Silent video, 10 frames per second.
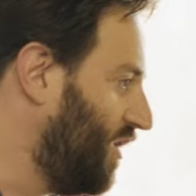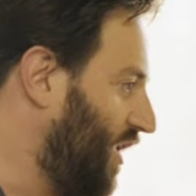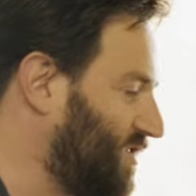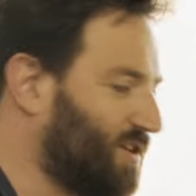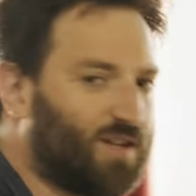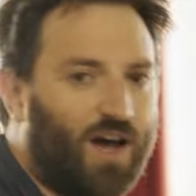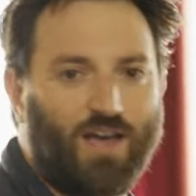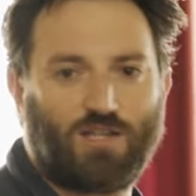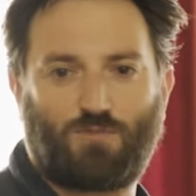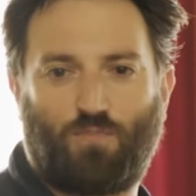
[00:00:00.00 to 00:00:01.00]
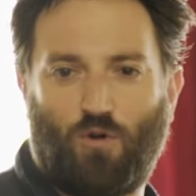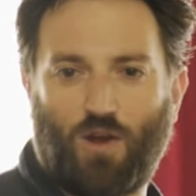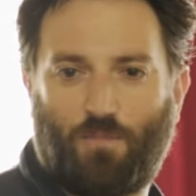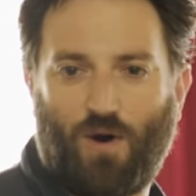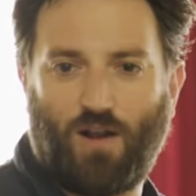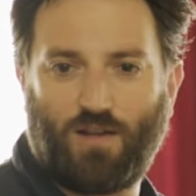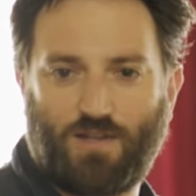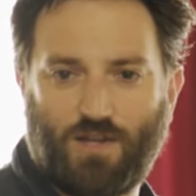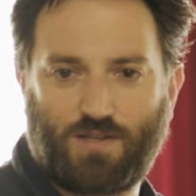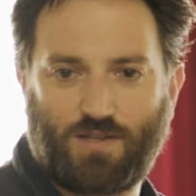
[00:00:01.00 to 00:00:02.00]
It's a diasporic
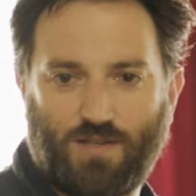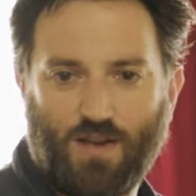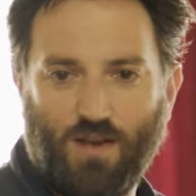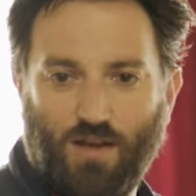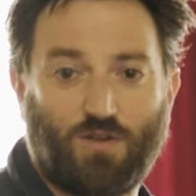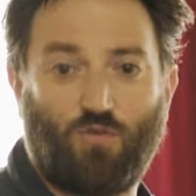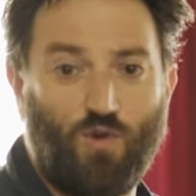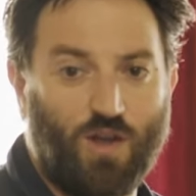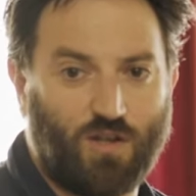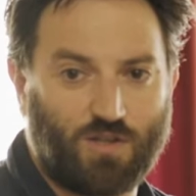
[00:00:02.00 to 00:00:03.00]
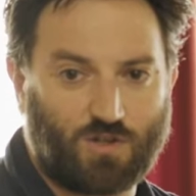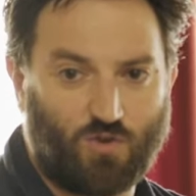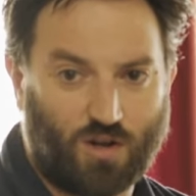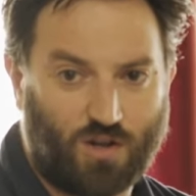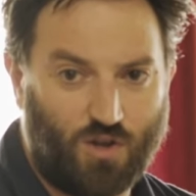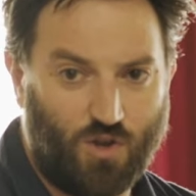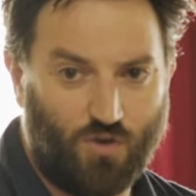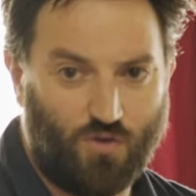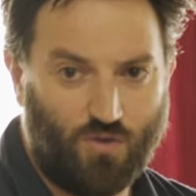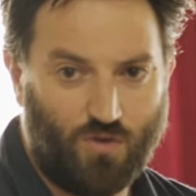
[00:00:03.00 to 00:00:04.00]
politics, it's a reconstructed
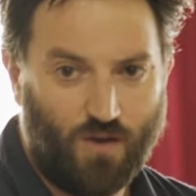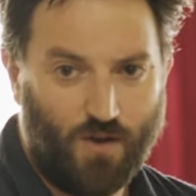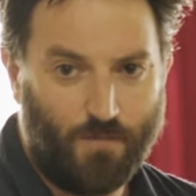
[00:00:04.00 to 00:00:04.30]
you,